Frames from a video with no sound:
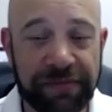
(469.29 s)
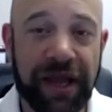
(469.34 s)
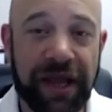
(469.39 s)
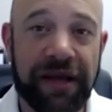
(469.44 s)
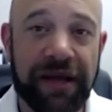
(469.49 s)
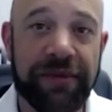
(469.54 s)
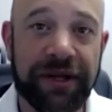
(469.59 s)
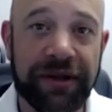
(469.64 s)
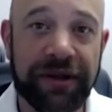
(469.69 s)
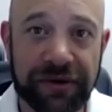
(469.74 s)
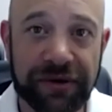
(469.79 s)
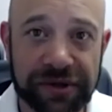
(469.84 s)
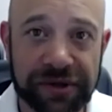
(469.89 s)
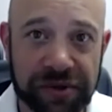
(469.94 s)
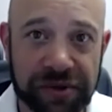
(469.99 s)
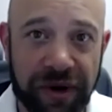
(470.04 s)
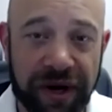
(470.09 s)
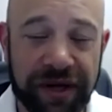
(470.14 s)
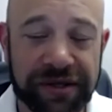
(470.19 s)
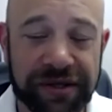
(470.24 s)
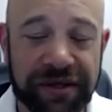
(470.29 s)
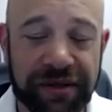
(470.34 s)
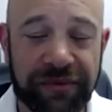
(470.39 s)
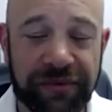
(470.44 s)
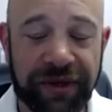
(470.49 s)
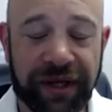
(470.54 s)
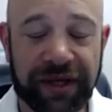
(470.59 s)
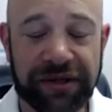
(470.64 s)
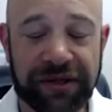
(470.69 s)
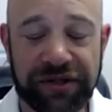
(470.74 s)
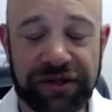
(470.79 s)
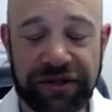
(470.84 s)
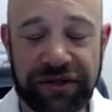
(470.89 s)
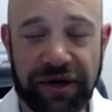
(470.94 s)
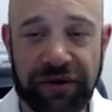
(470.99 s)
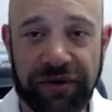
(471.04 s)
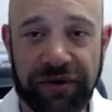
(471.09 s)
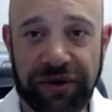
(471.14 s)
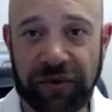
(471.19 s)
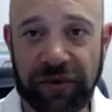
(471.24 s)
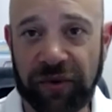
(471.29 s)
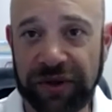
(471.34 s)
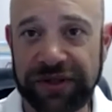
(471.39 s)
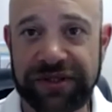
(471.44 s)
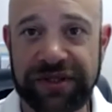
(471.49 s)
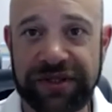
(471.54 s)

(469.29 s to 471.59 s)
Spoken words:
Maybe there's ways that we can show that one